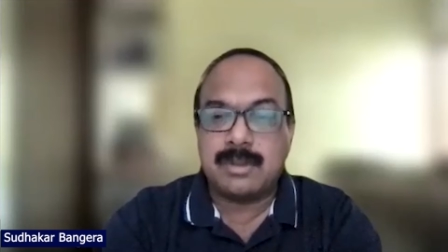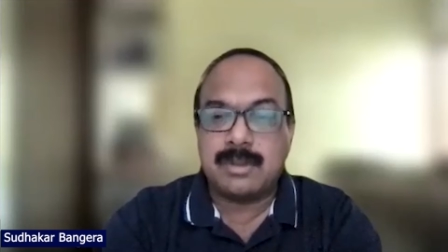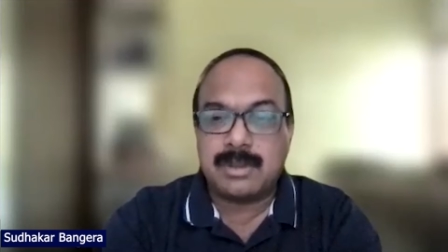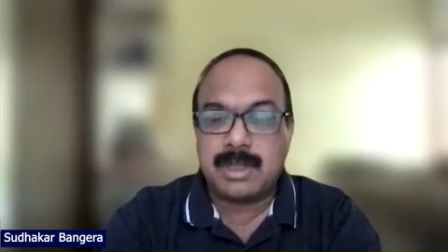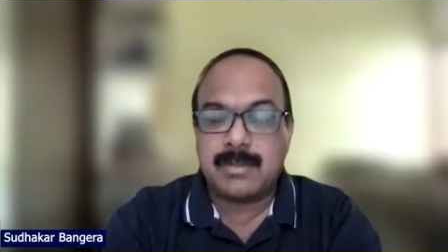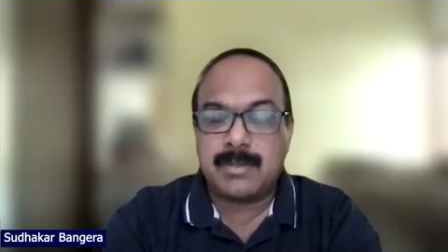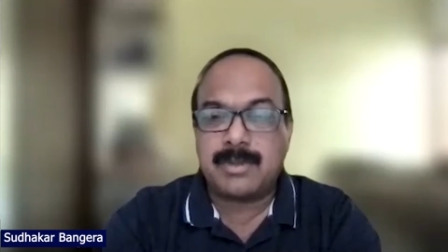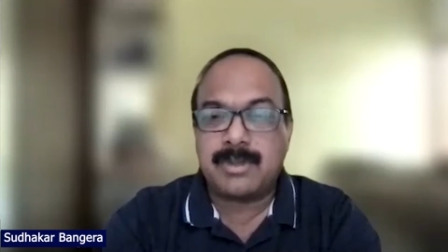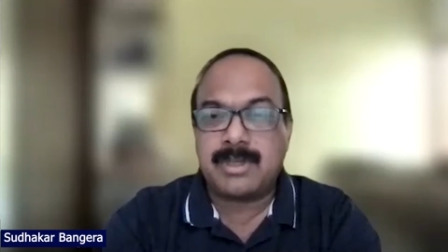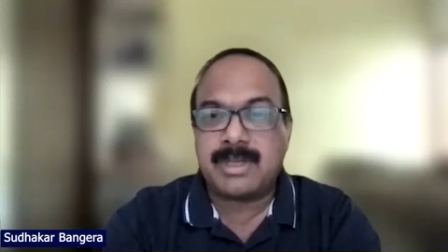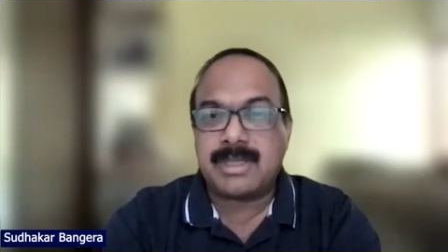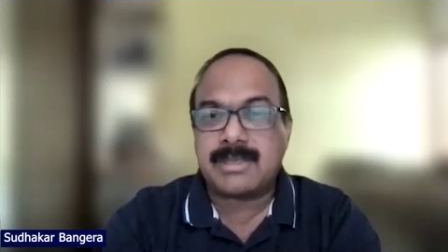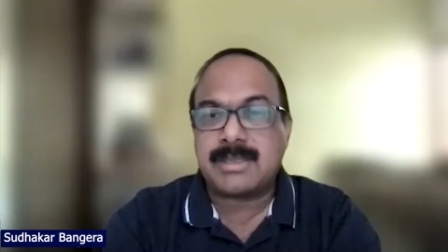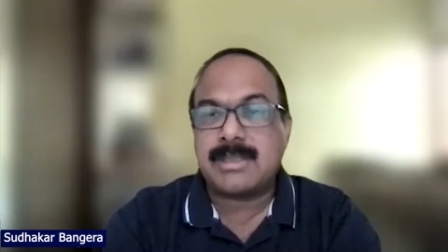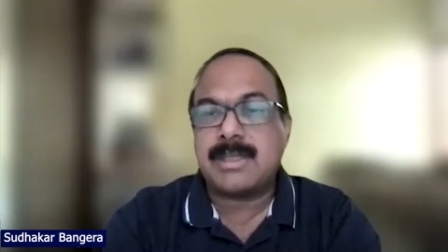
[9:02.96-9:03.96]
yeah. they want
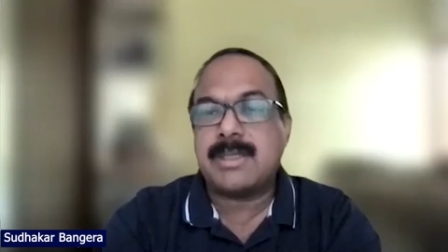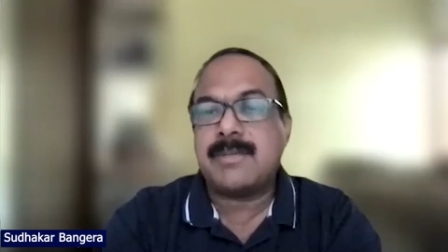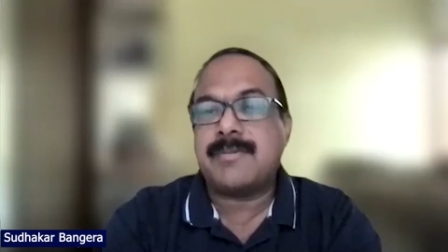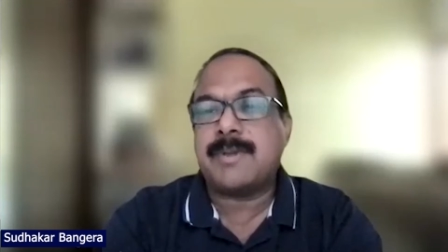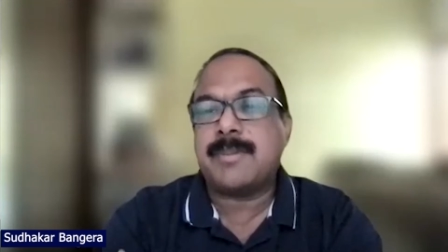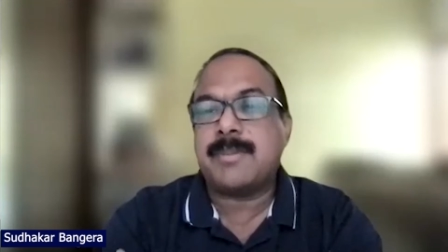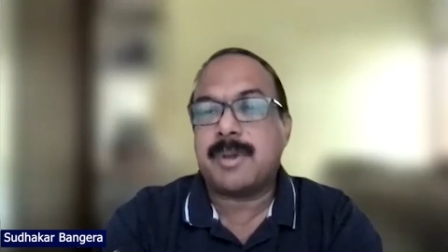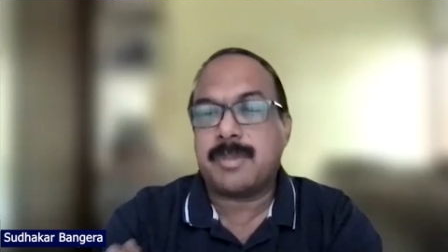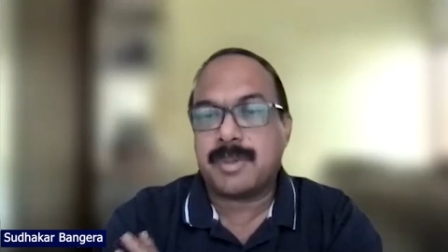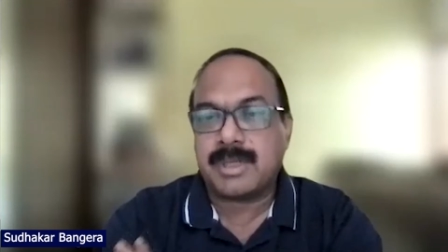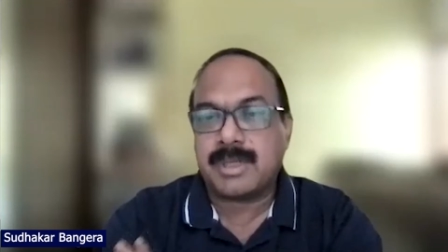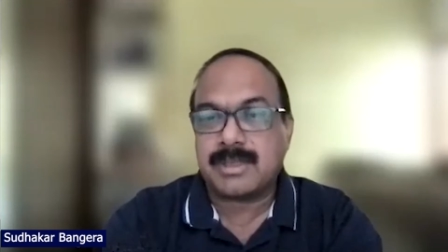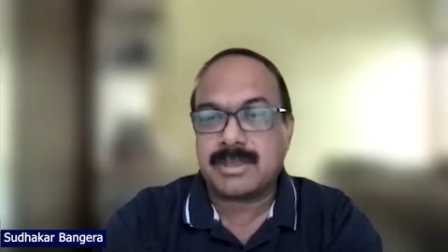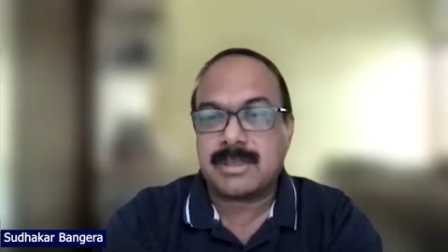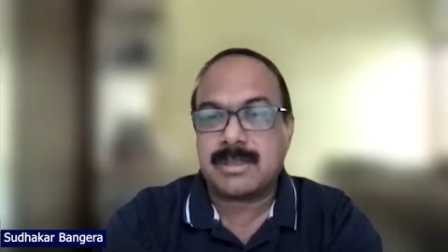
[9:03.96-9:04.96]
to test in a different
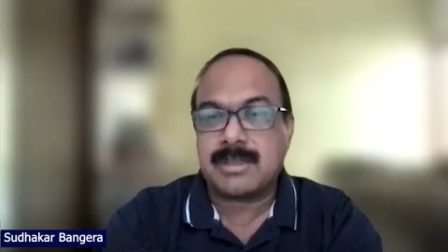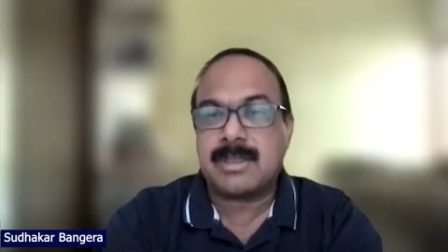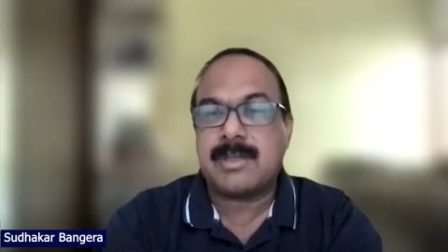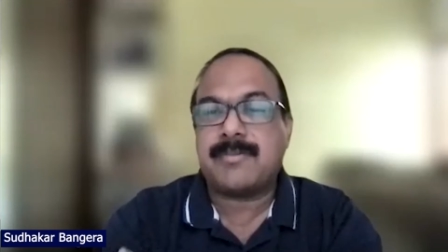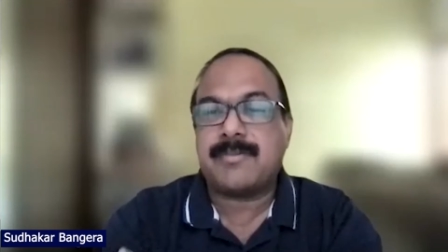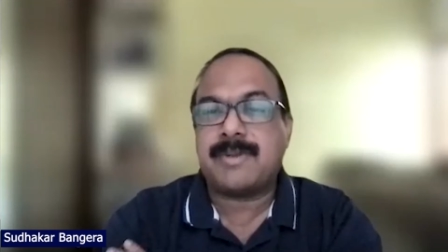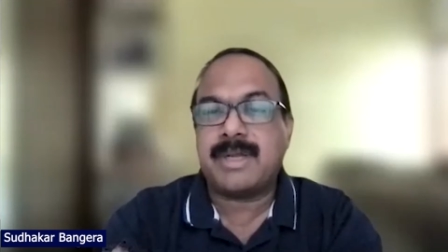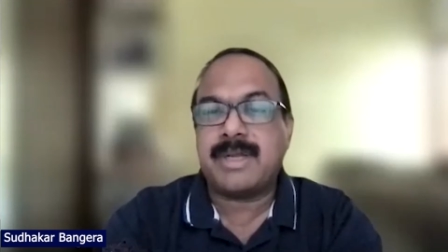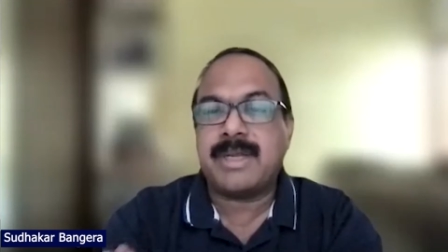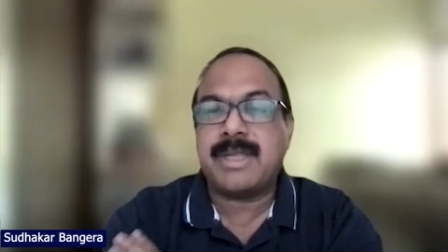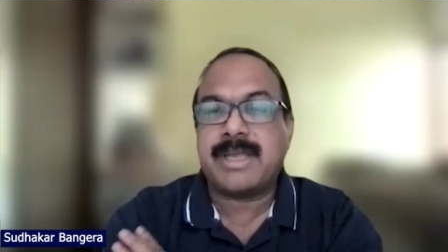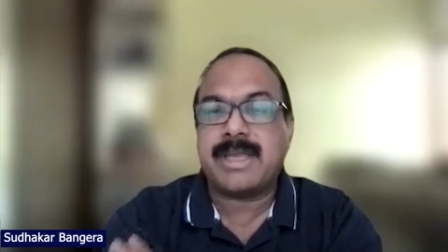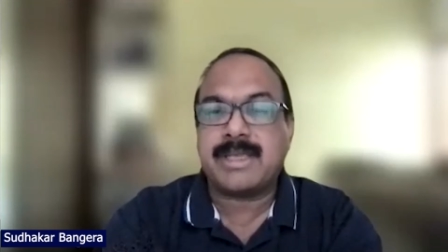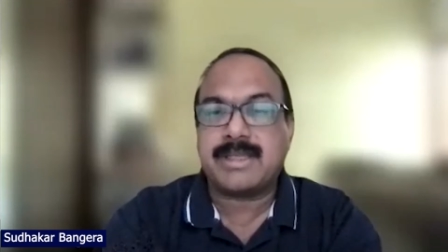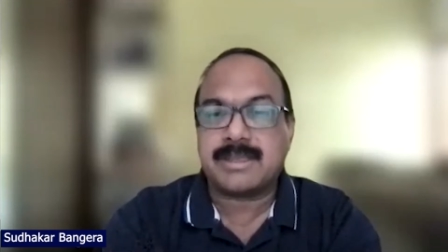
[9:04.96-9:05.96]
population, a different
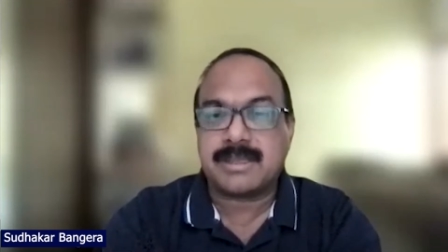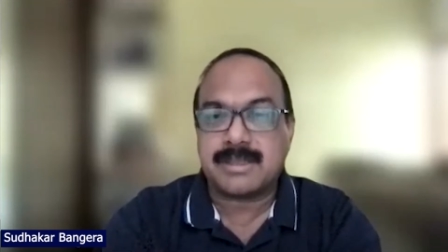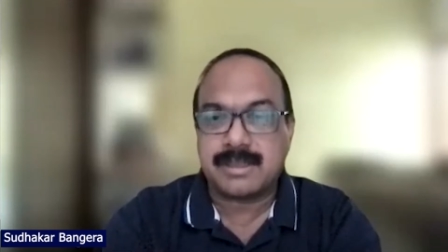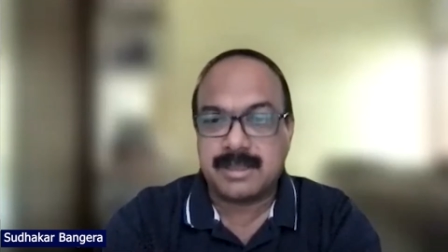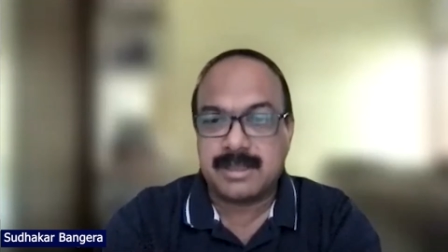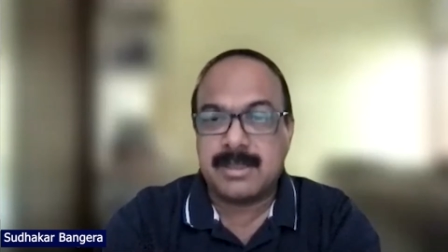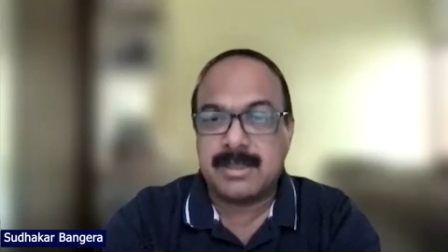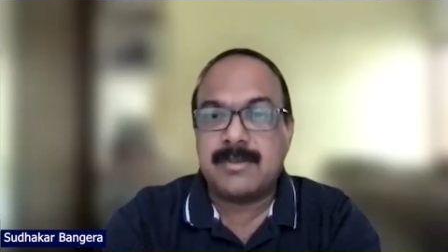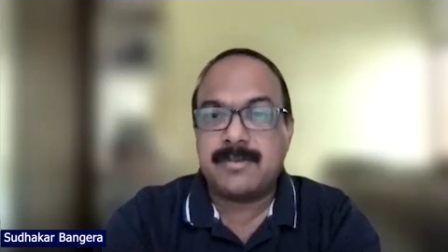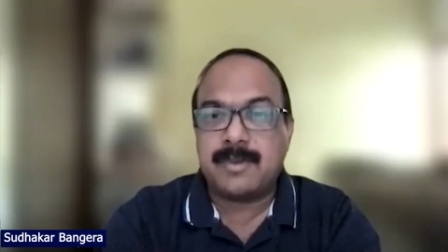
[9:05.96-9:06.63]
indication hmm.